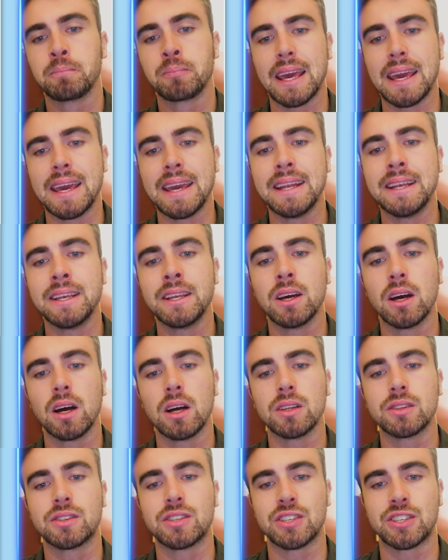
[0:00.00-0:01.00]
In
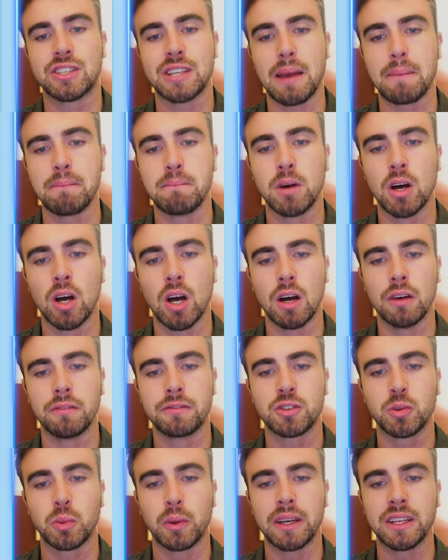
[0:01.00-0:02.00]
December of
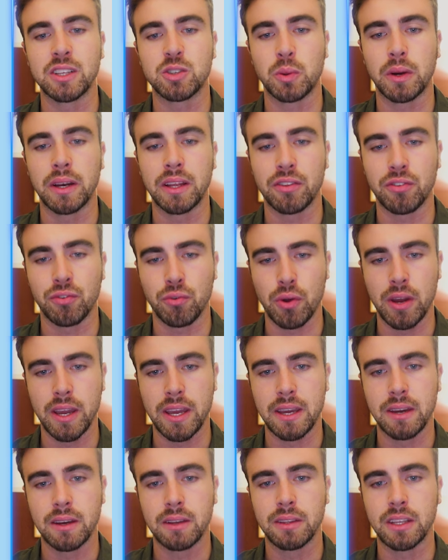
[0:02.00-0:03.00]

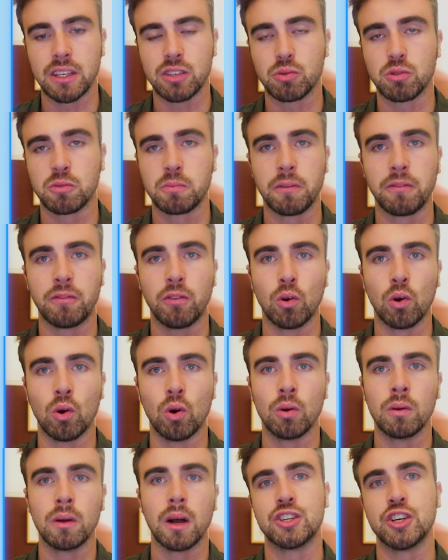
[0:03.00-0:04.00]
2023, this was
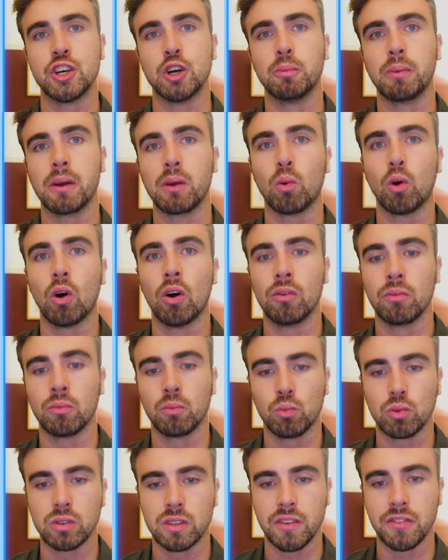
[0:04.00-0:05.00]
before
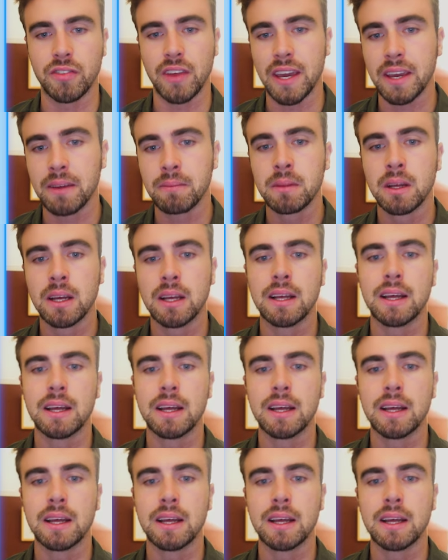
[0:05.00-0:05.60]
GLP-1 was a thing,